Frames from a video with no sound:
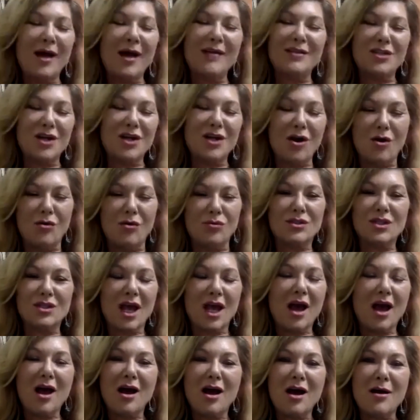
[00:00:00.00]
I don't.
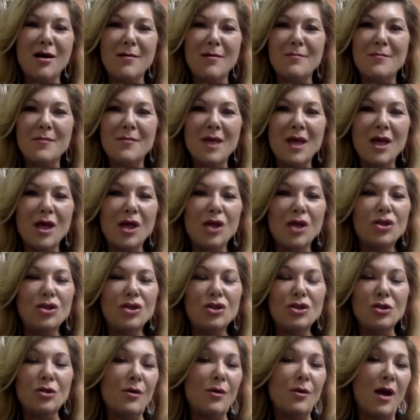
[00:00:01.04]

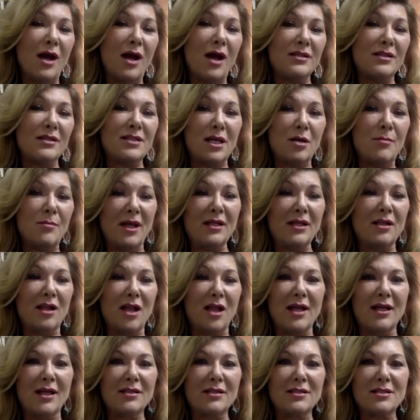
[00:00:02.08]
I tell my
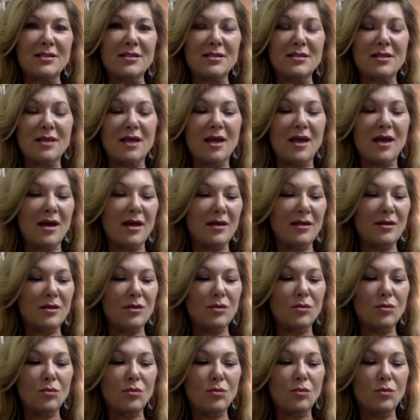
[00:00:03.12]
clients that
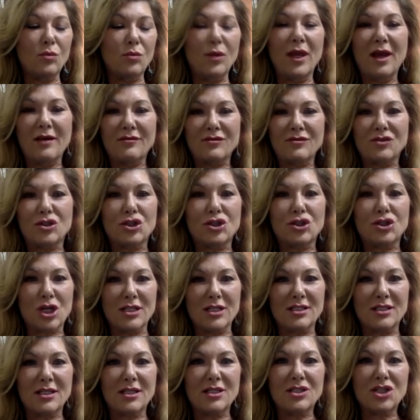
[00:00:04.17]
we have to
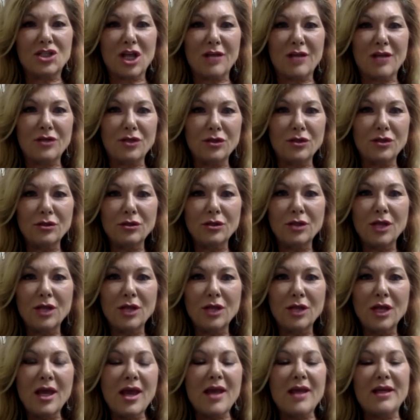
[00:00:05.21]
trust each other.
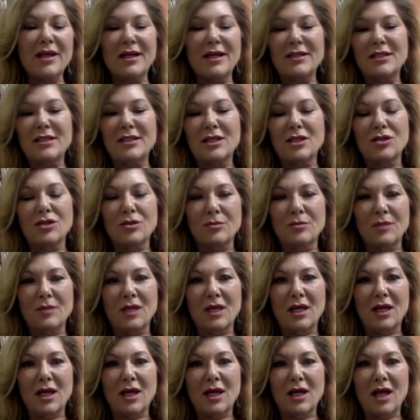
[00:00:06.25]
And I tell them
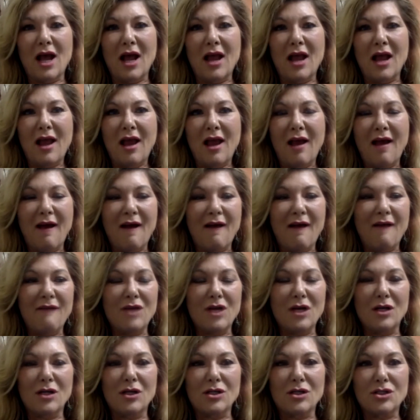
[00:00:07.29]
that I have
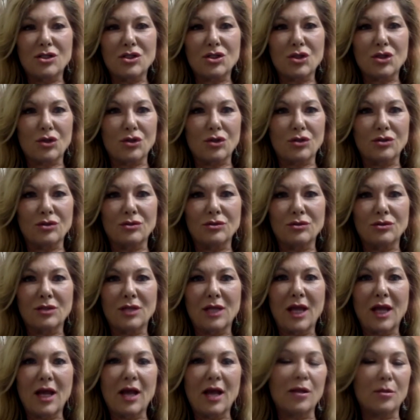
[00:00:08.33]
a certain
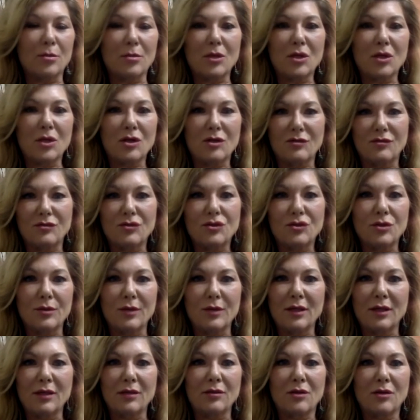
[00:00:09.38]
caliber of
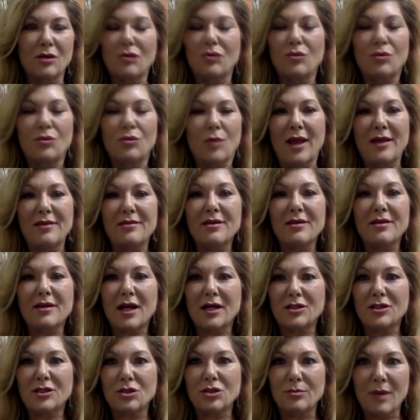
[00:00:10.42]
doing the way that
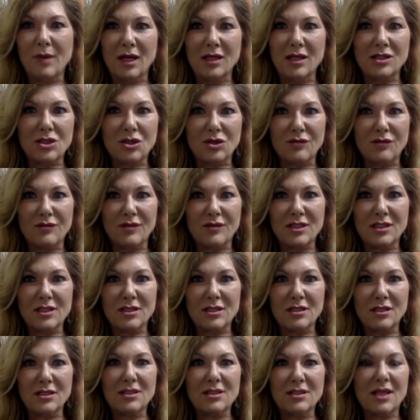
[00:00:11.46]
I do my
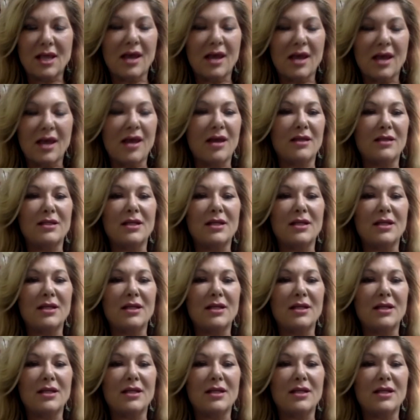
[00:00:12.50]
services, and